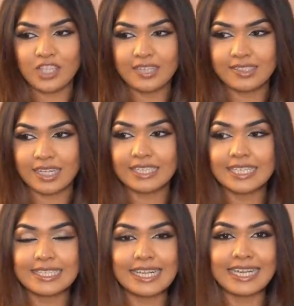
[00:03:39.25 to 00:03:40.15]
just a
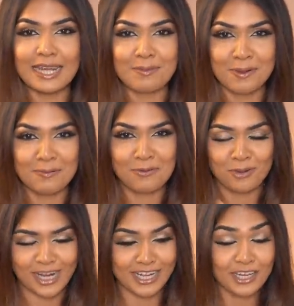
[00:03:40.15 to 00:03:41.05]
disclaimer
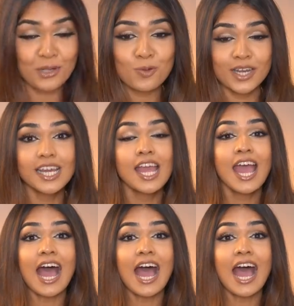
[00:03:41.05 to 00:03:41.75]
before getting into it,